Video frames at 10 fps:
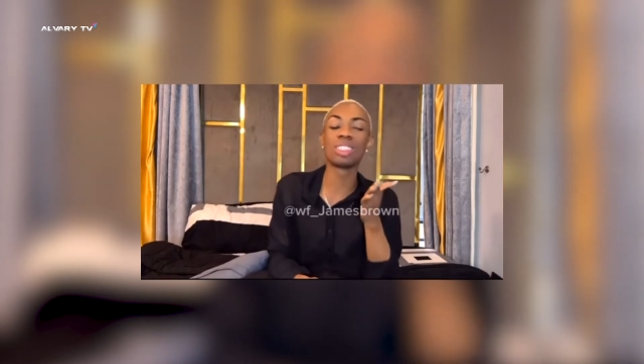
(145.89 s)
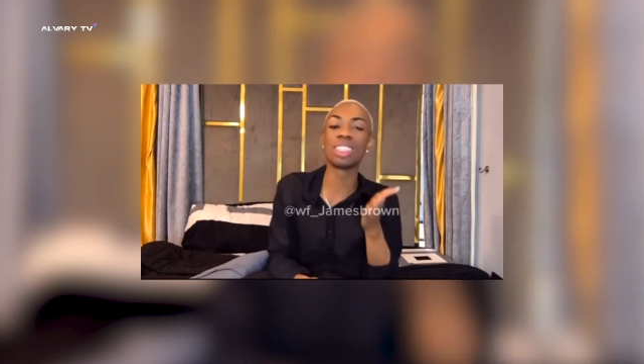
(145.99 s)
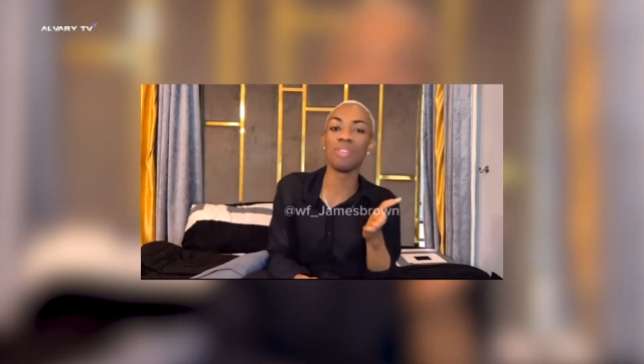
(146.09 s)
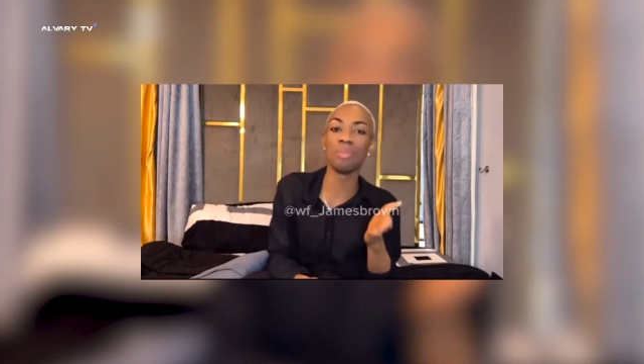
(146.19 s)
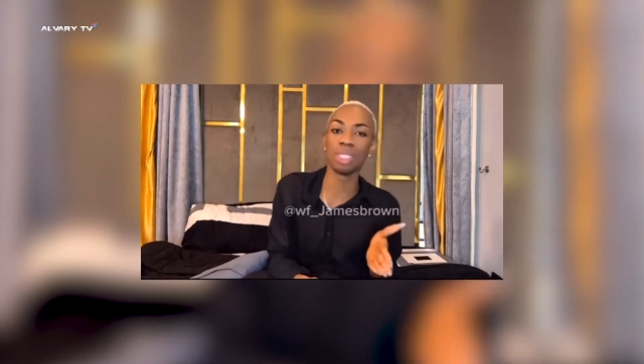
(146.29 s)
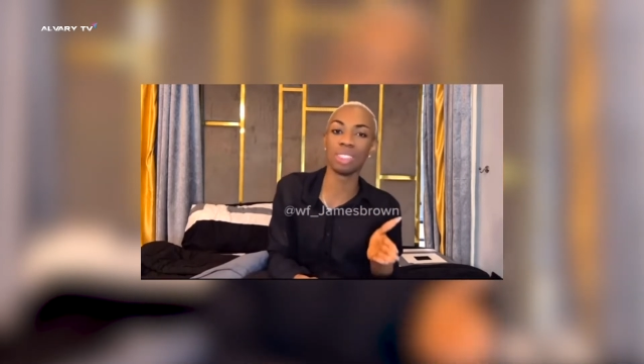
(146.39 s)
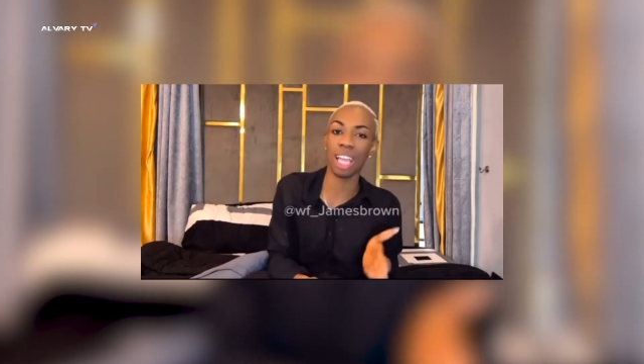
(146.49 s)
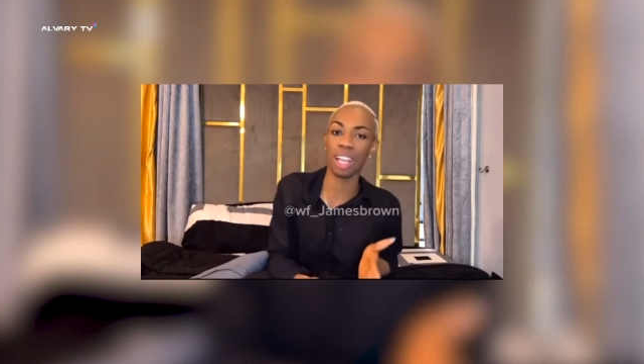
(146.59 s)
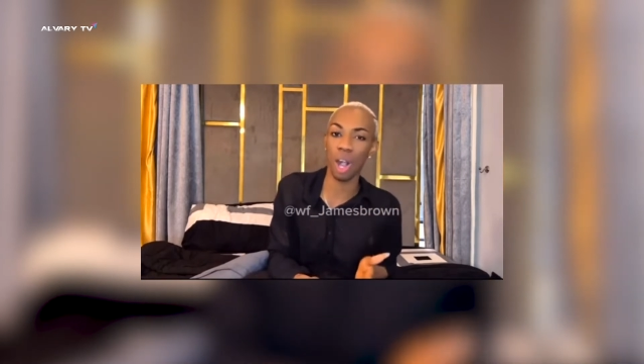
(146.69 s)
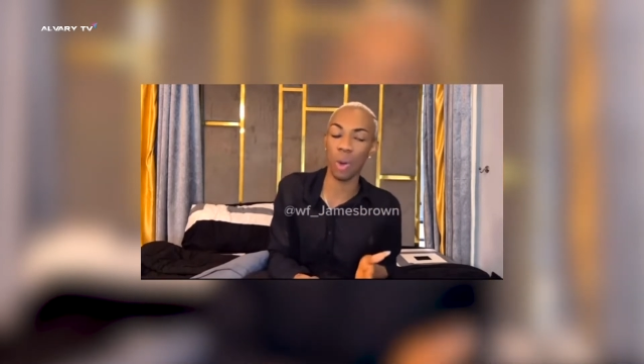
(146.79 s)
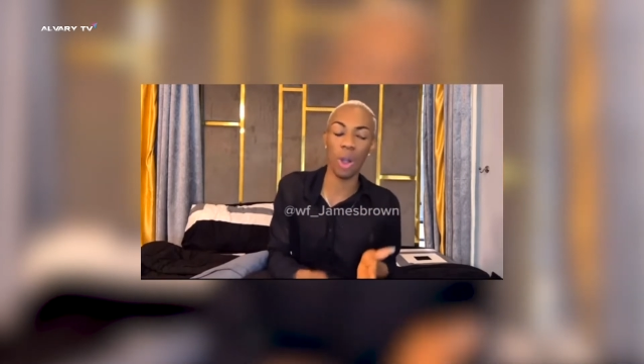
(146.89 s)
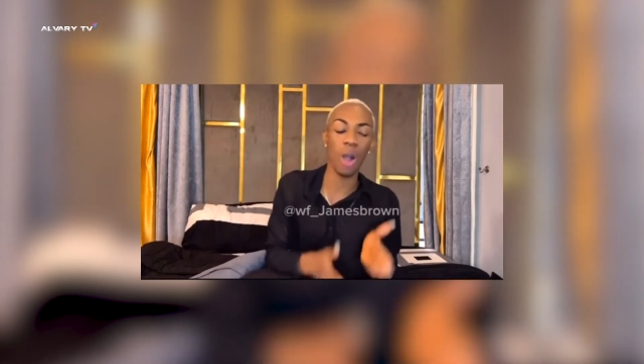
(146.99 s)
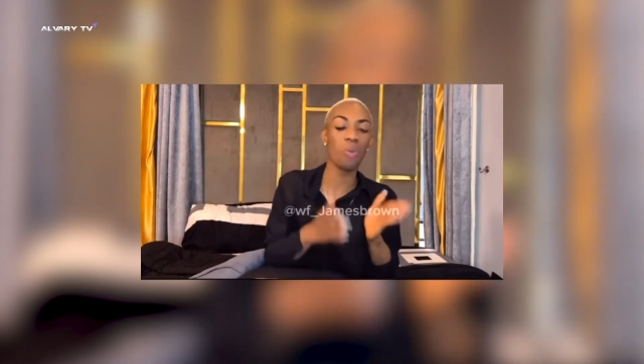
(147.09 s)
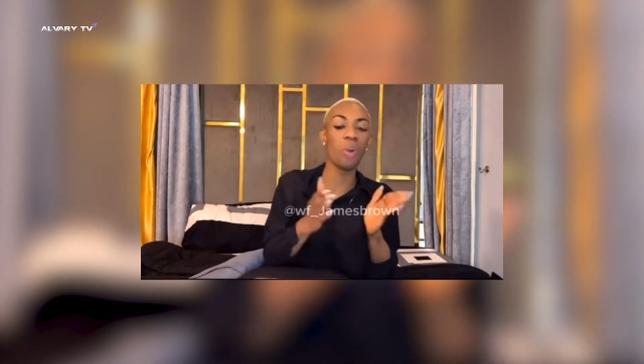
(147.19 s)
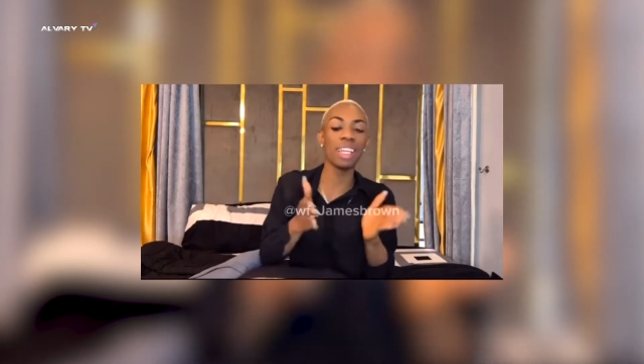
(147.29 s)
to 7 months ago
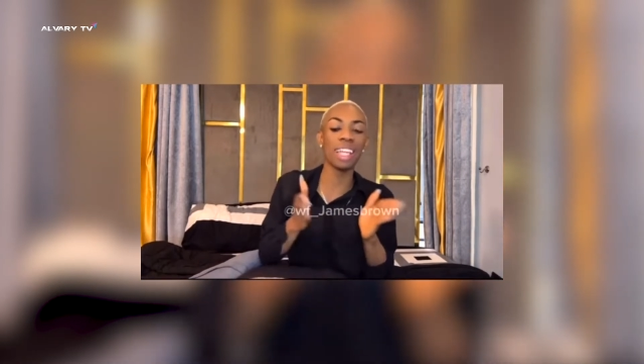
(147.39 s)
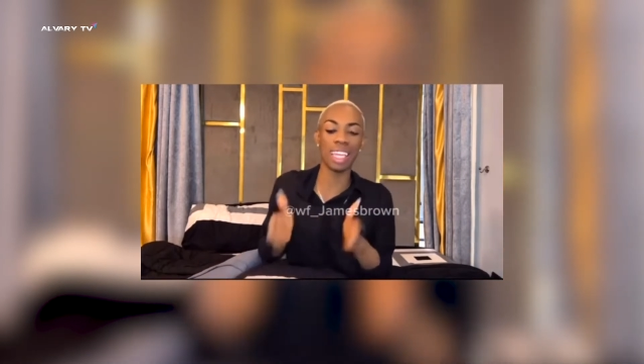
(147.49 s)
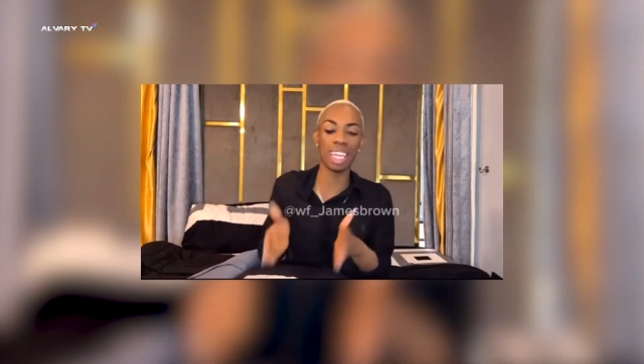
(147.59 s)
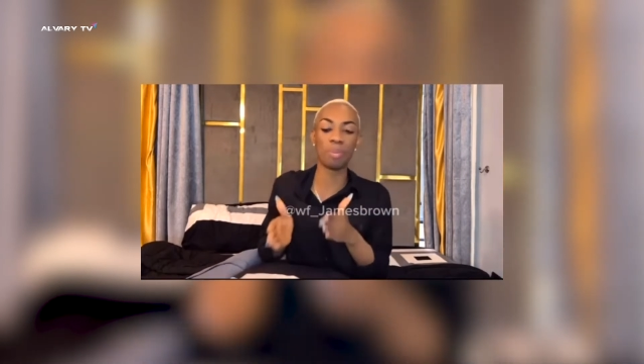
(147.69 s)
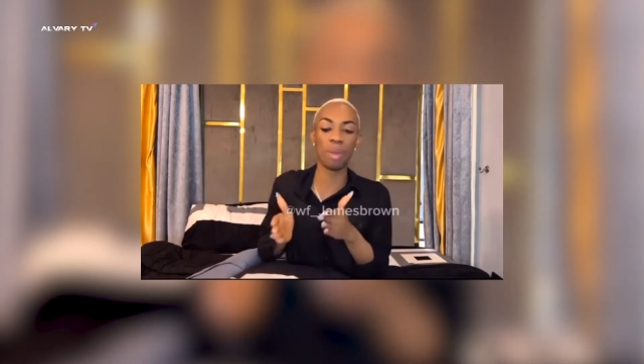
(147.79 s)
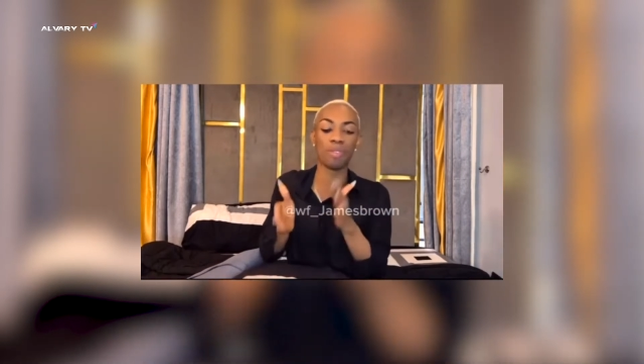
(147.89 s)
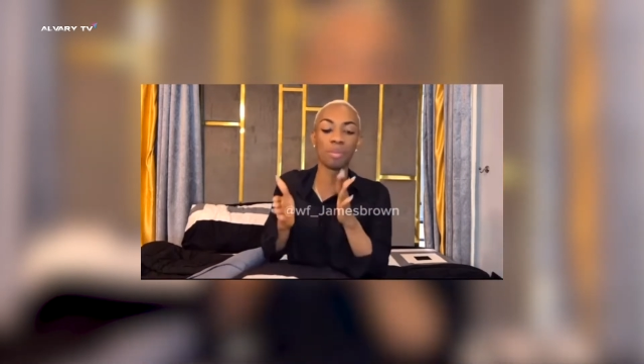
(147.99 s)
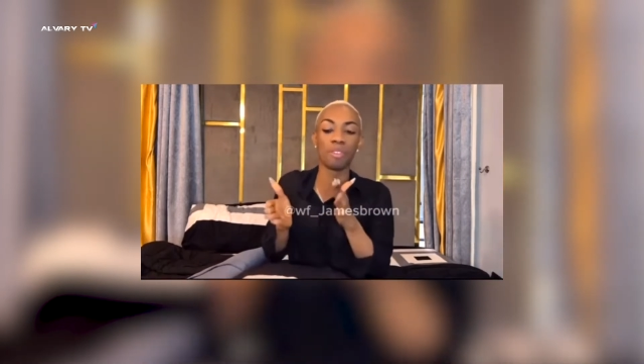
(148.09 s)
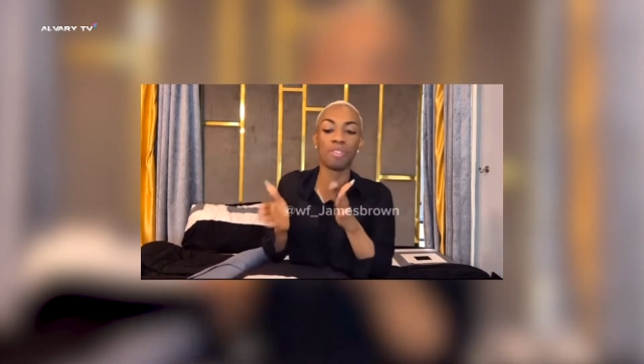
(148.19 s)
when I came back from the